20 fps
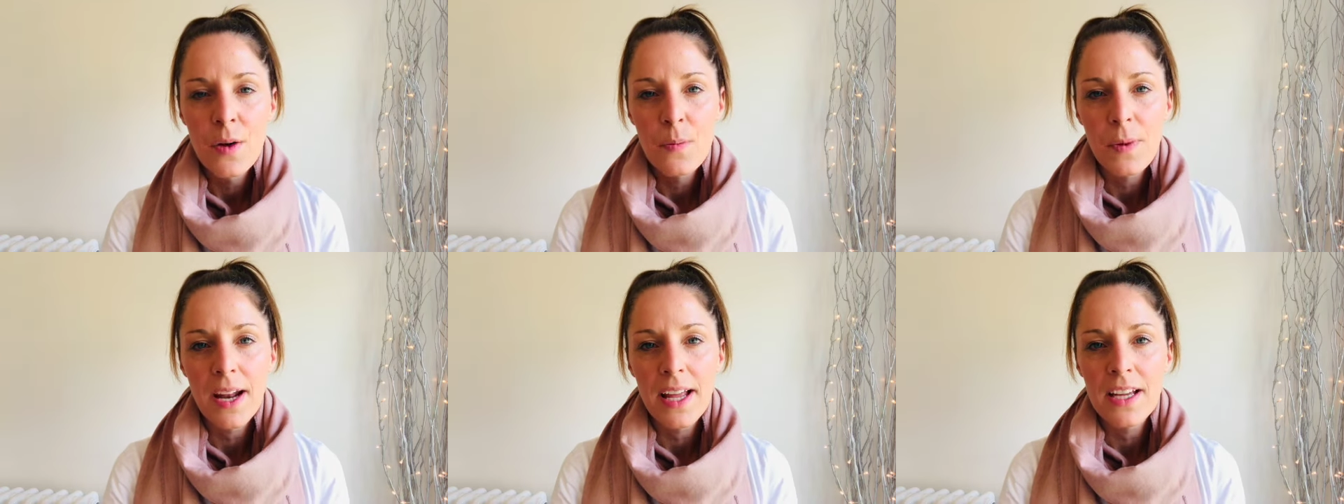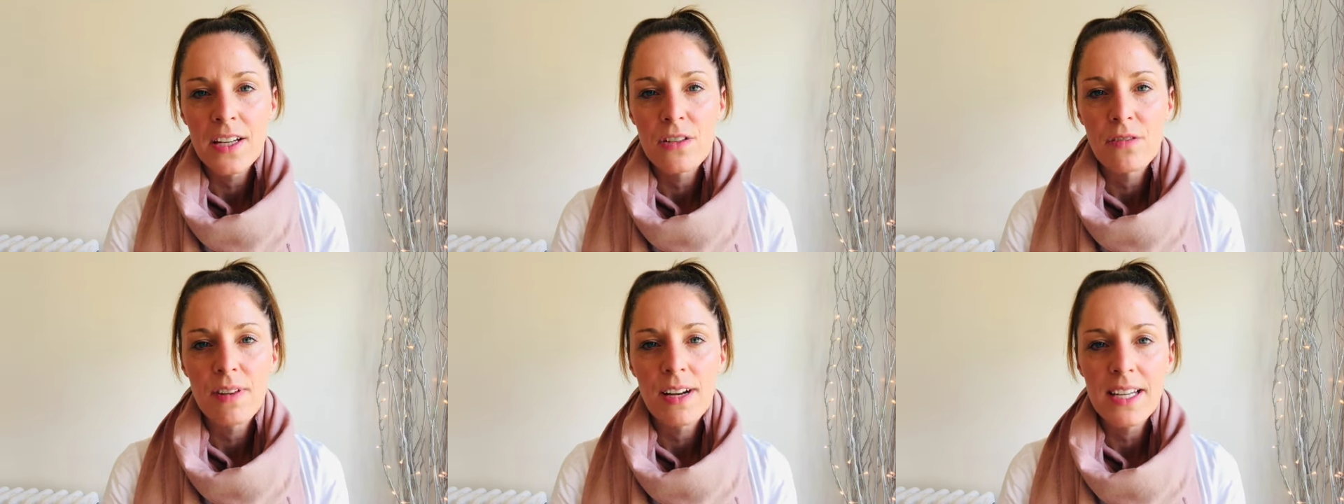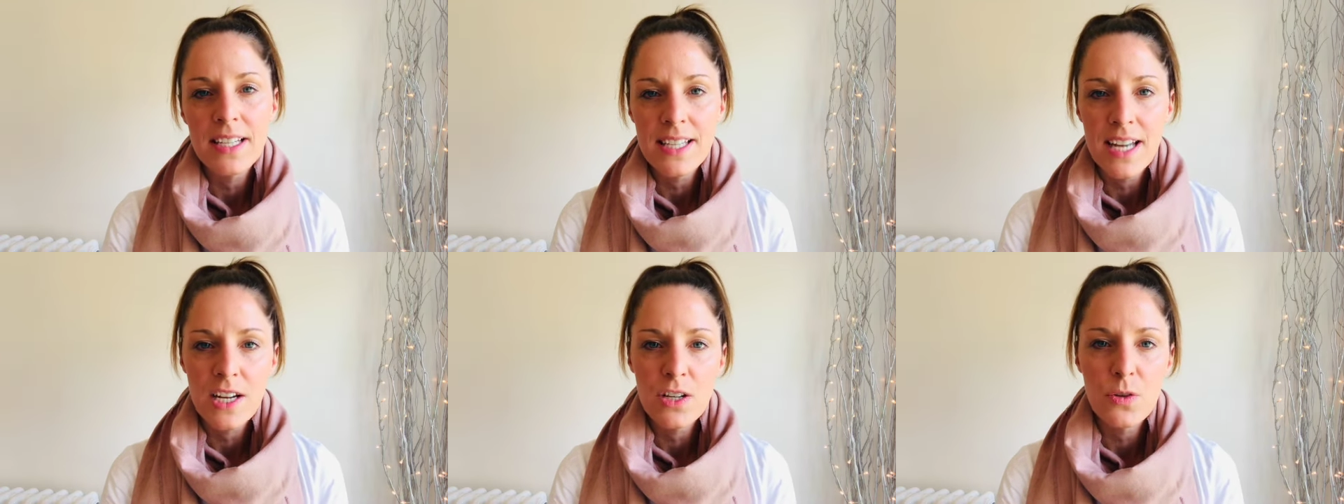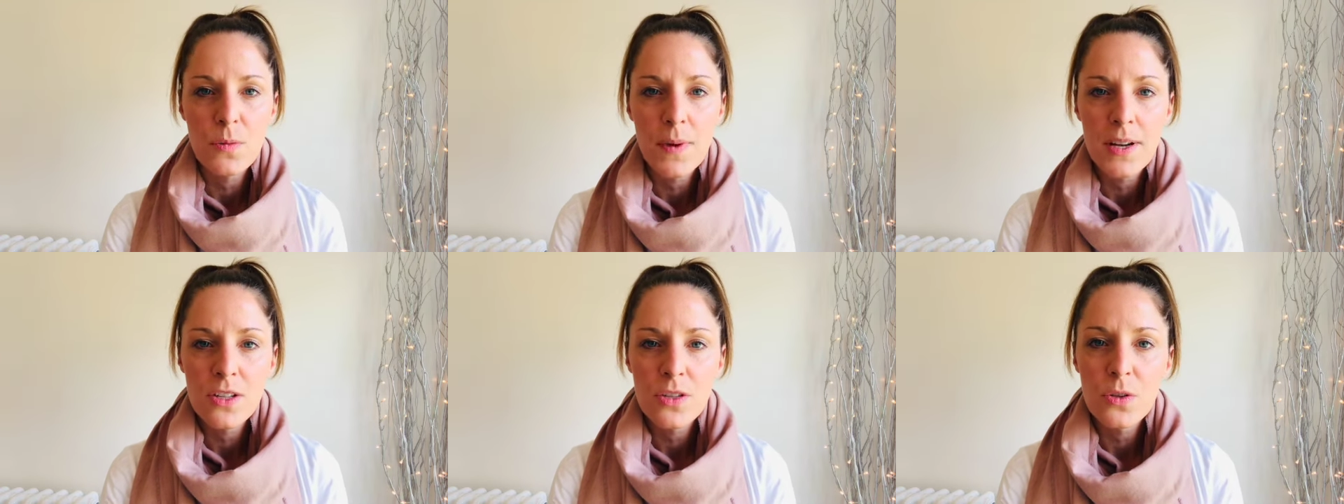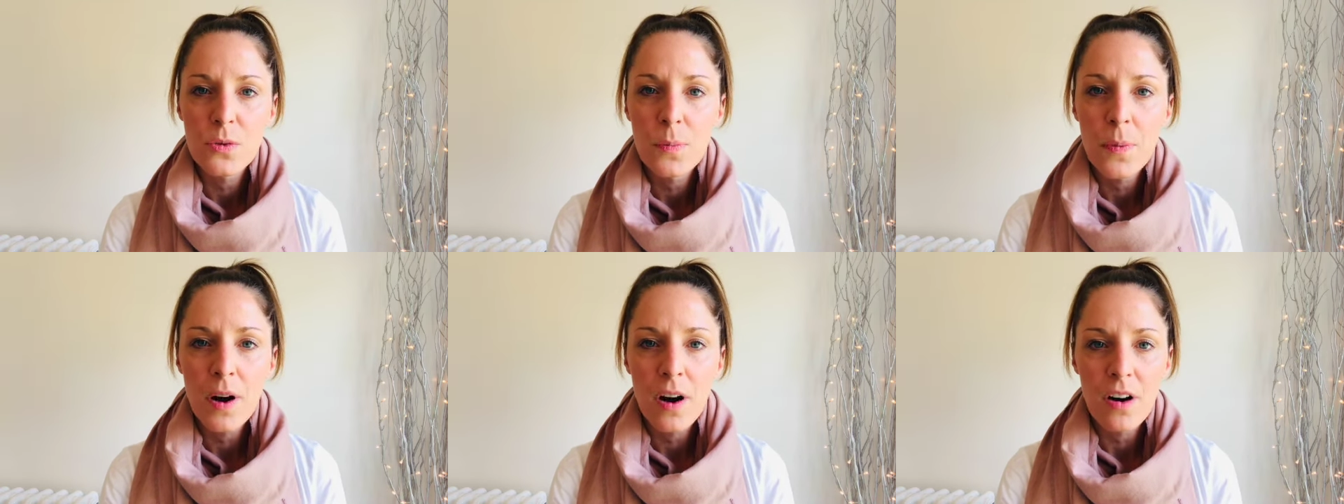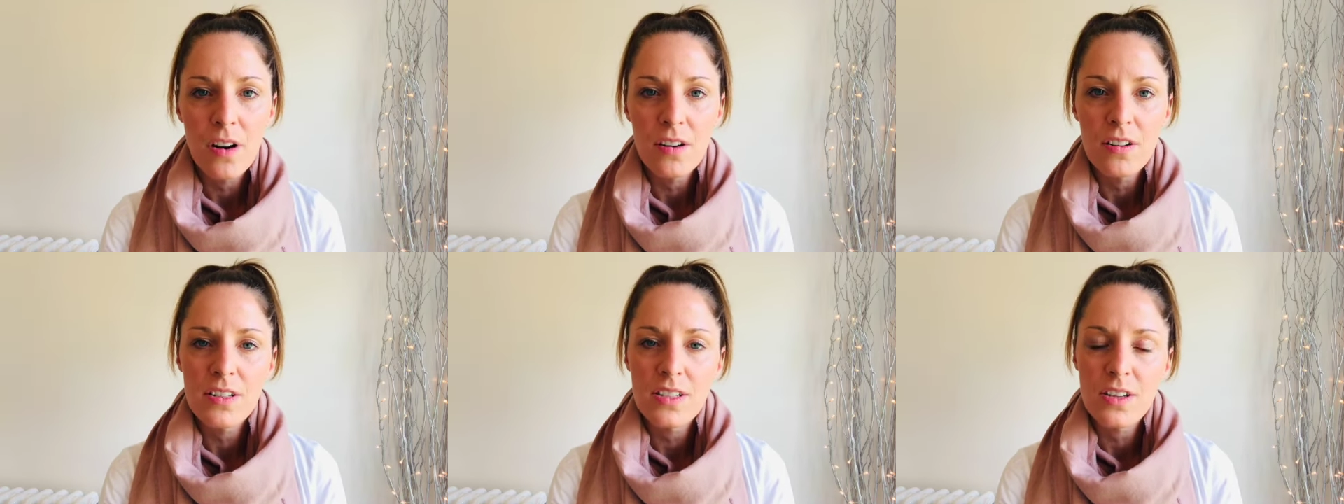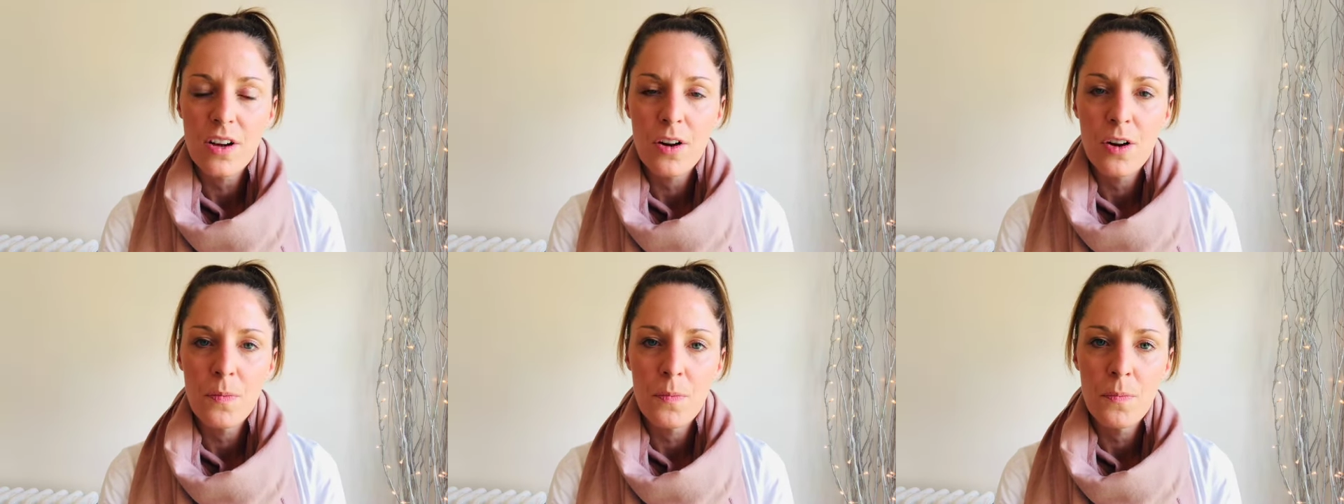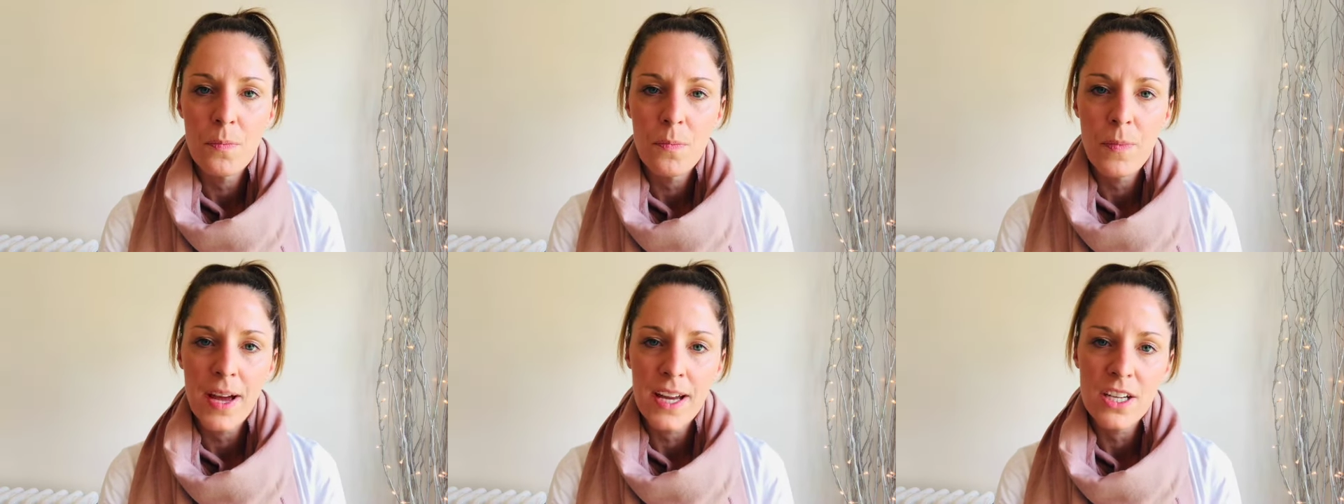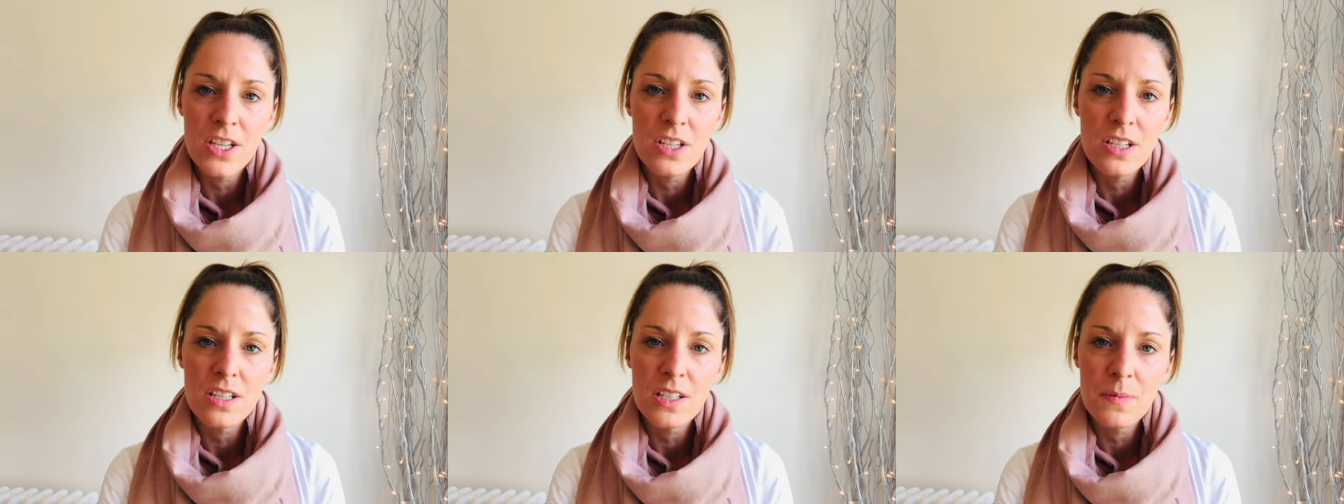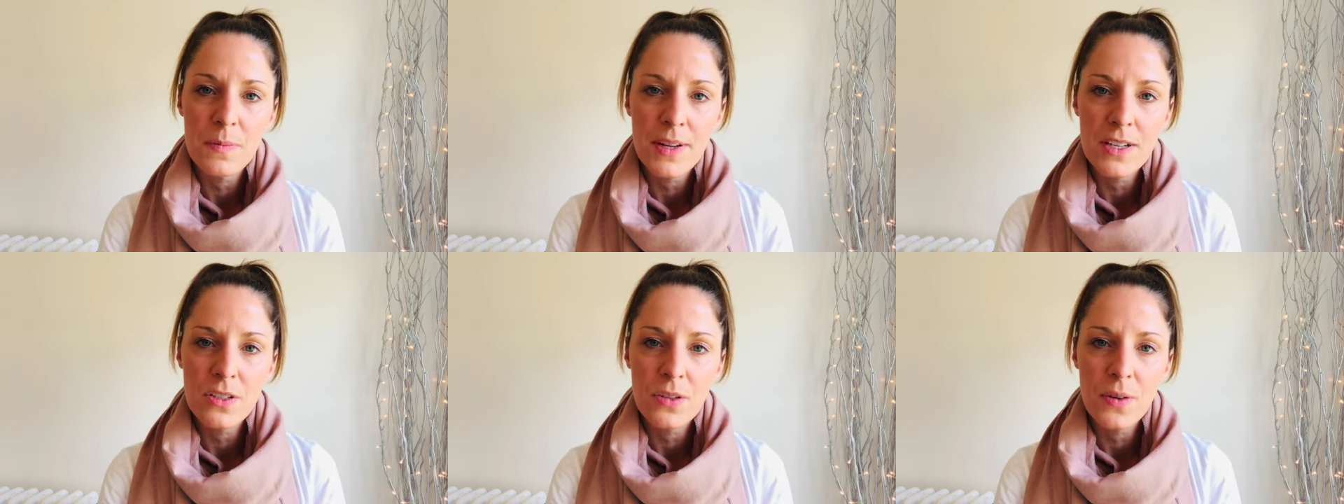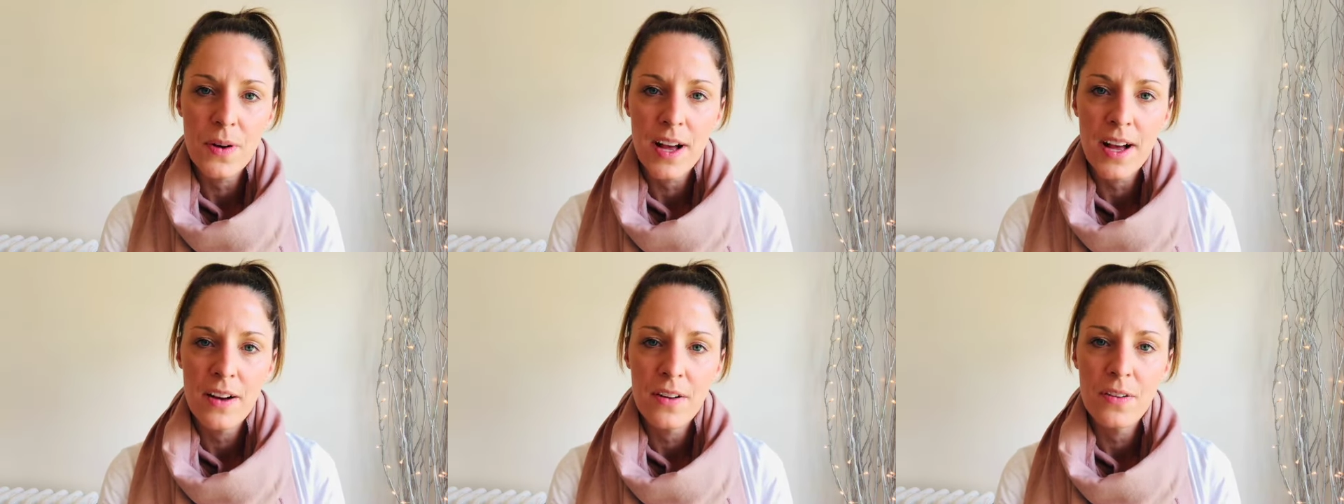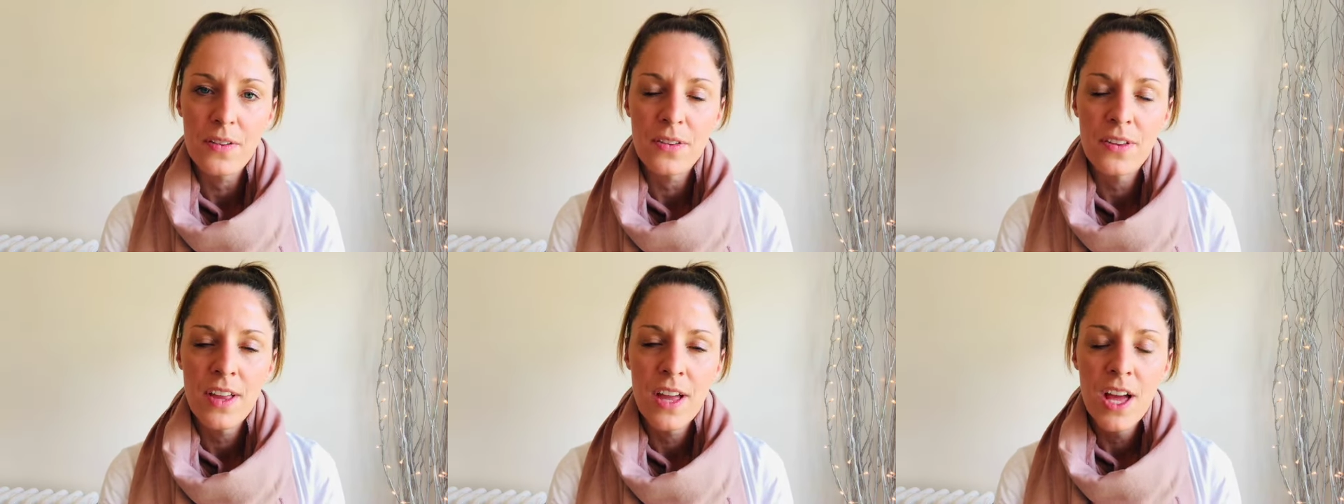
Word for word: played a really detrimental part on patients' mental health.